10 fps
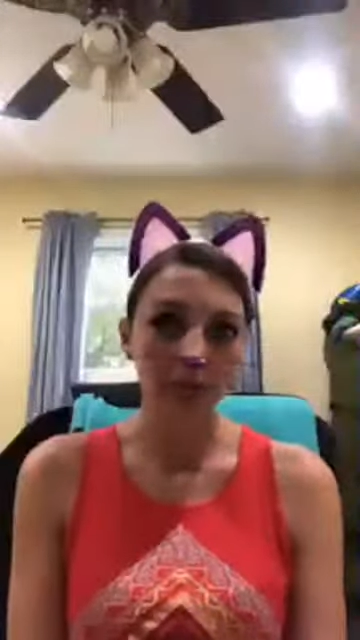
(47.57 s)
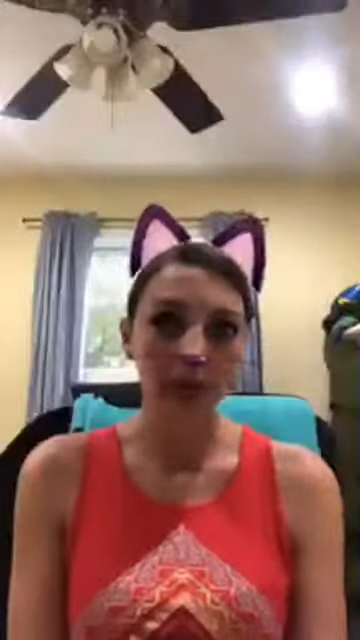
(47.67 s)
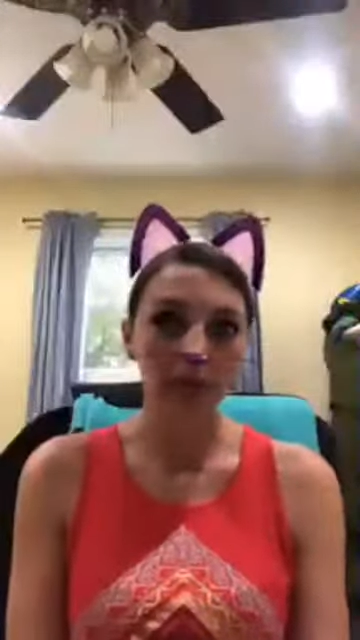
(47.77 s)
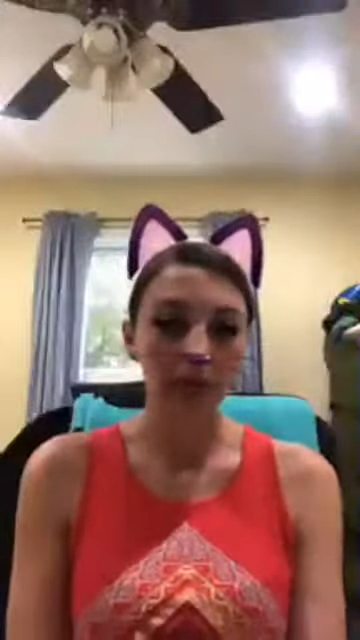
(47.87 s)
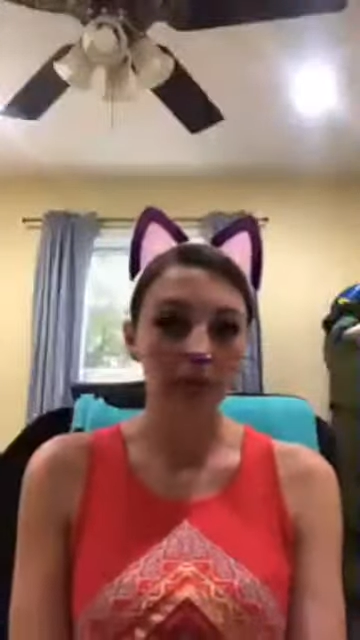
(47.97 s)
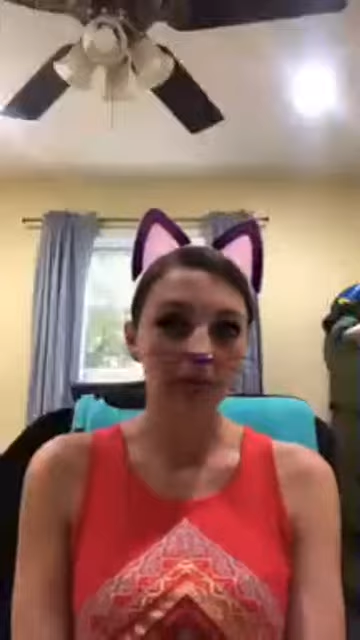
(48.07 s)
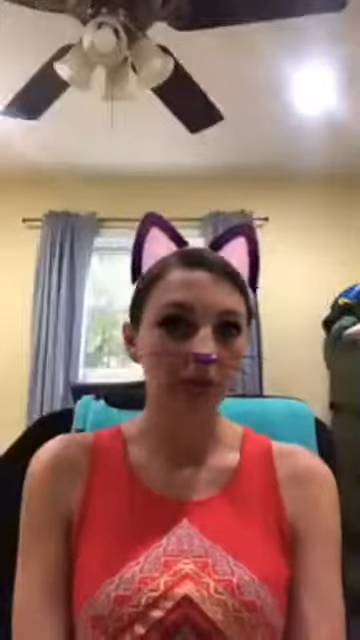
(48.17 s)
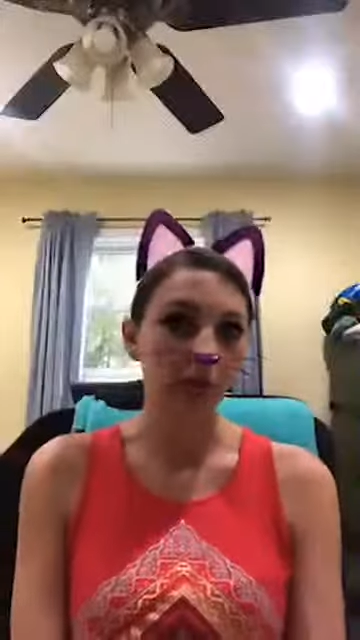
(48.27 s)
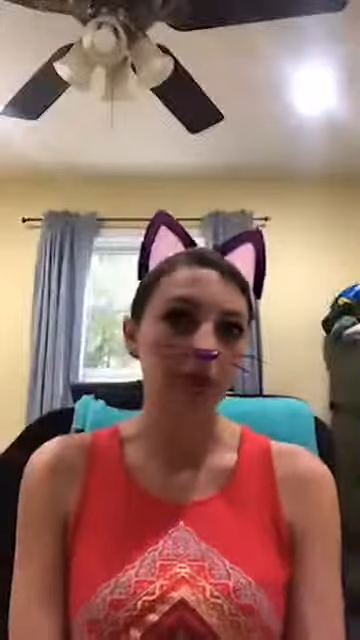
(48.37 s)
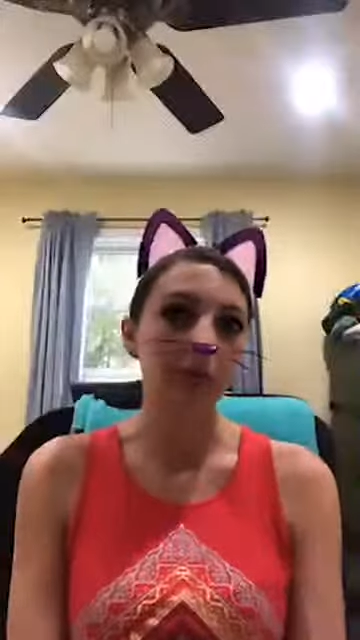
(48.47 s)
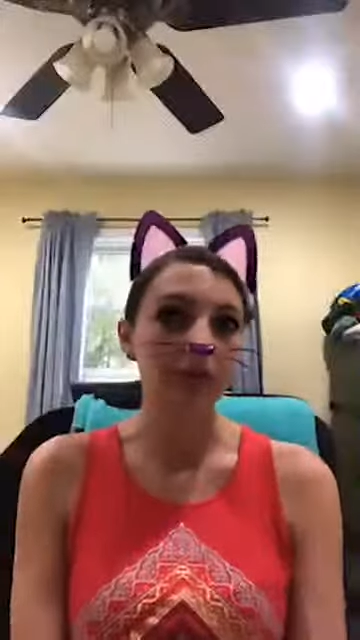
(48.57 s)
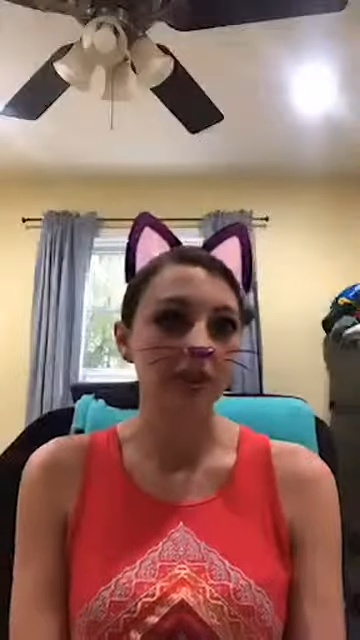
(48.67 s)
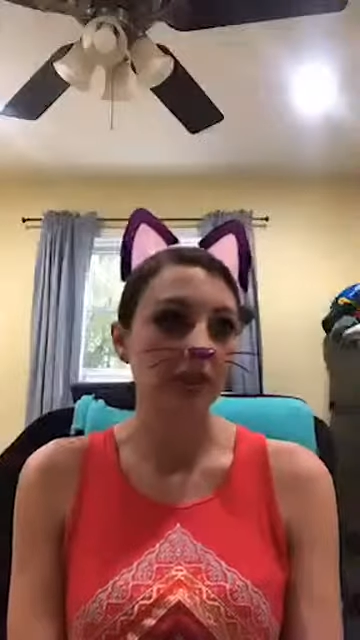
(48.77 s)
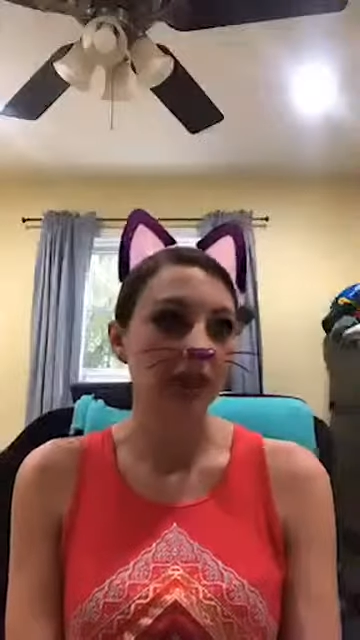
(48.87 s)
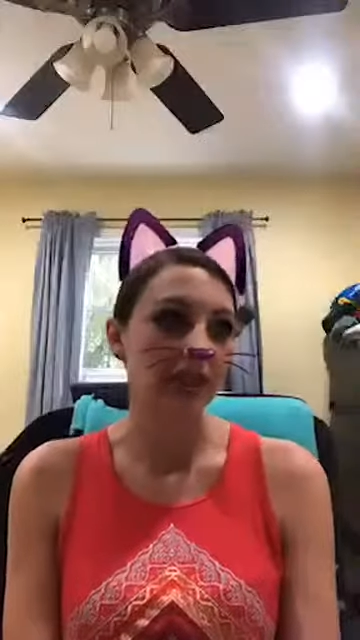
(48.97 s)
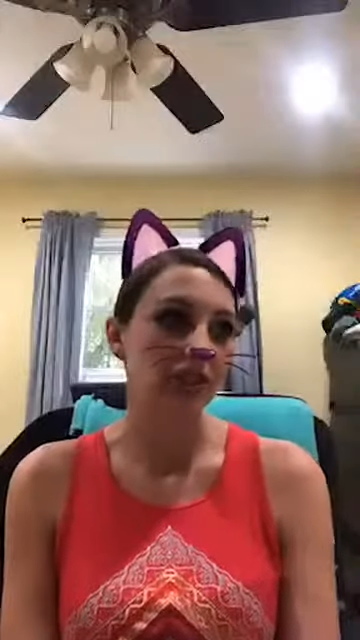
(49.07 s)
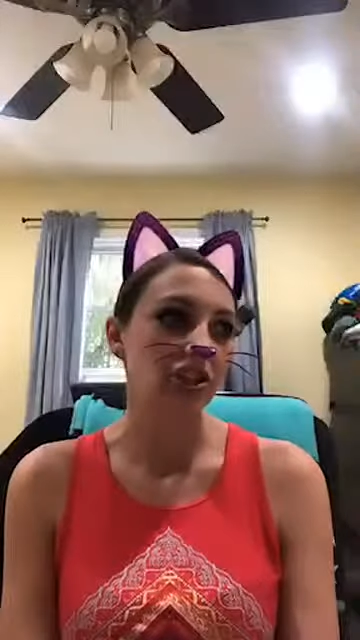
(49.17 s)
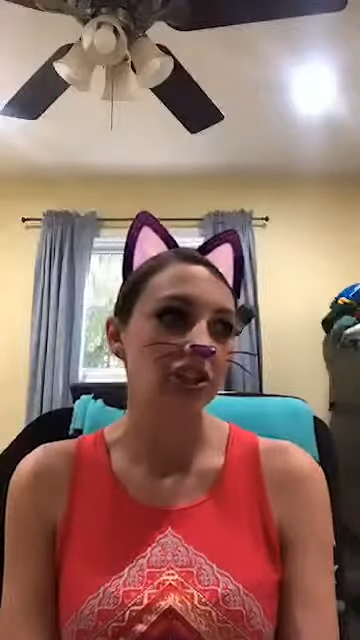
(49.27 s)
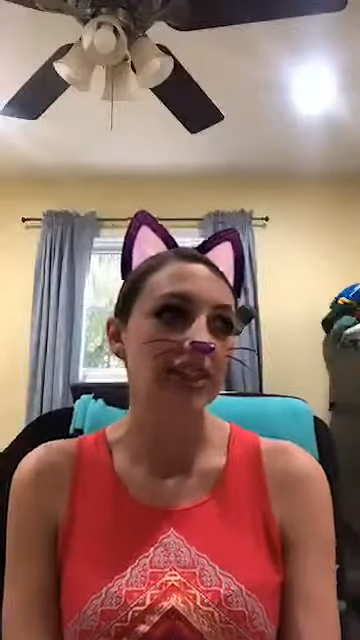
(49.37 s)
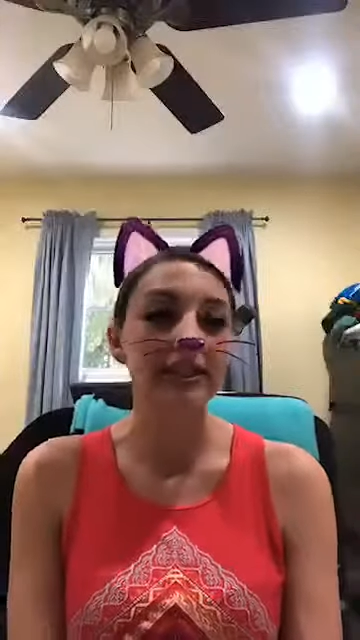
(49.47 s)
week where I'm going to focus most of my
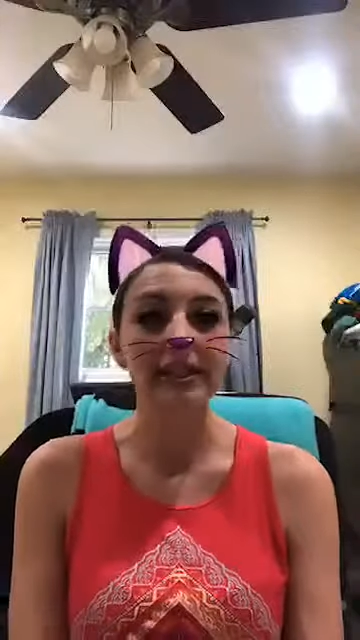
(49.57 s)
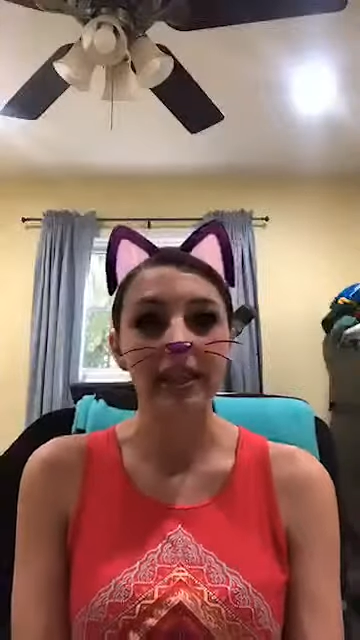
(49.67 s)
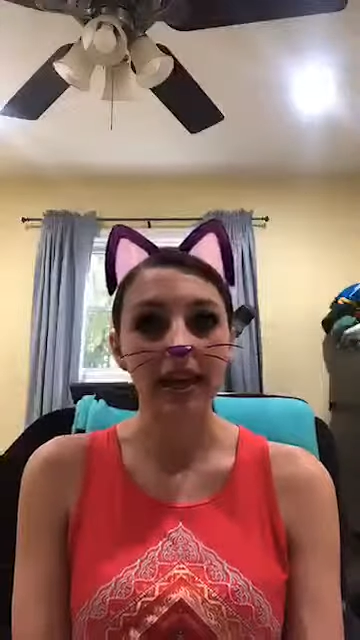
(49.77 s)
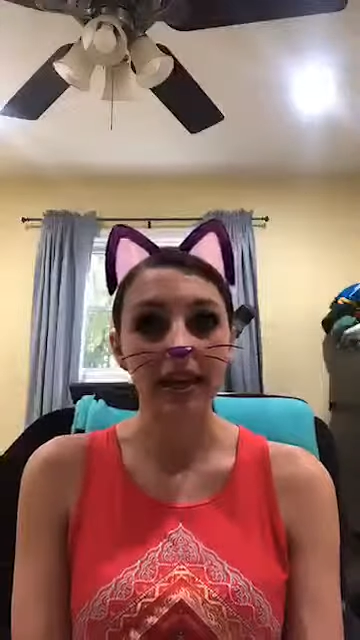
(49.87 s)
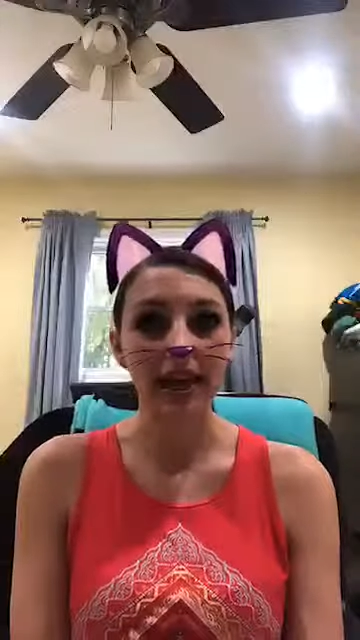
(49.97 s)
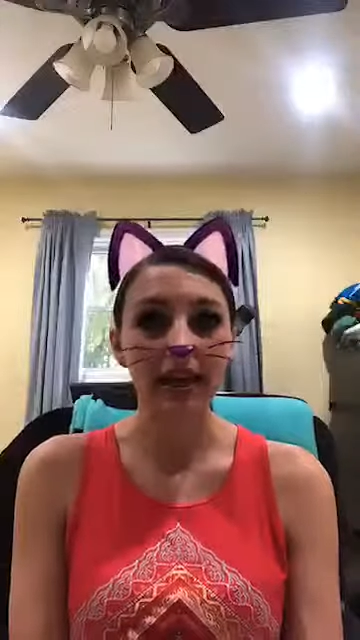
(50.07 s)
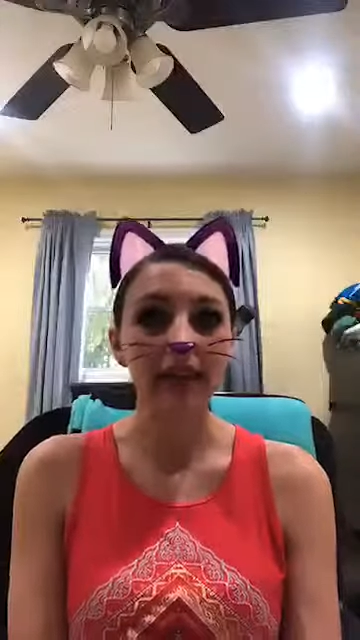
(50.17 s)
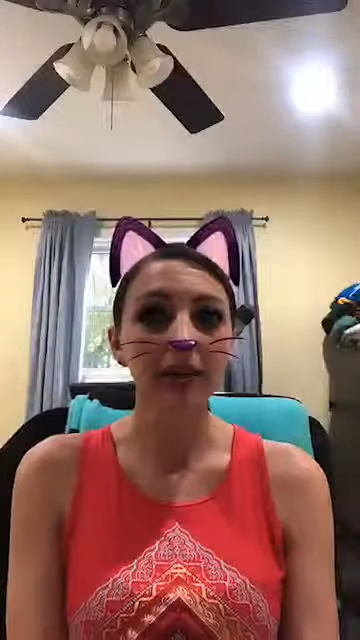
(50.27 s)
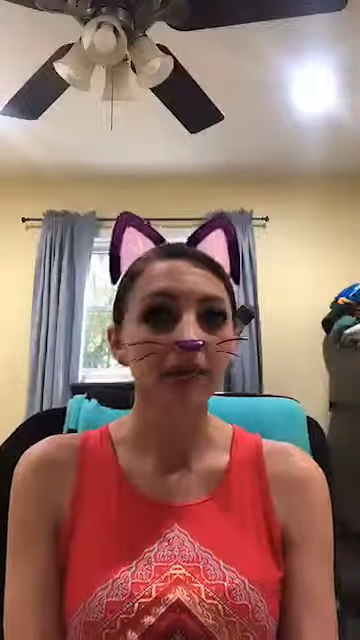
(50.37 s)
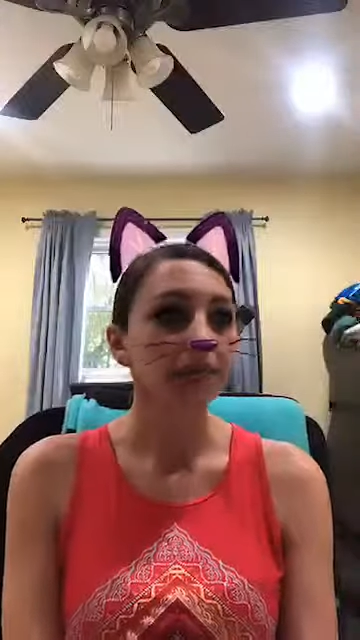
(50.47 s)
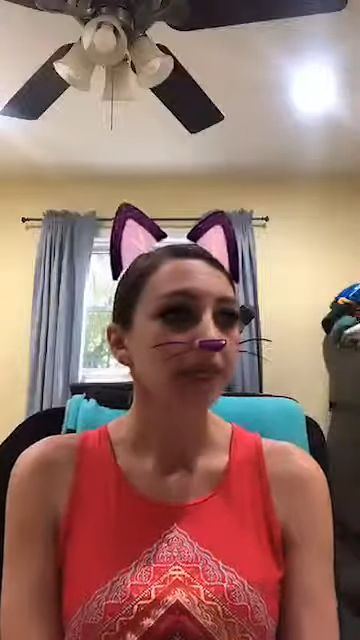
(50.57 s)
attention is to that edit.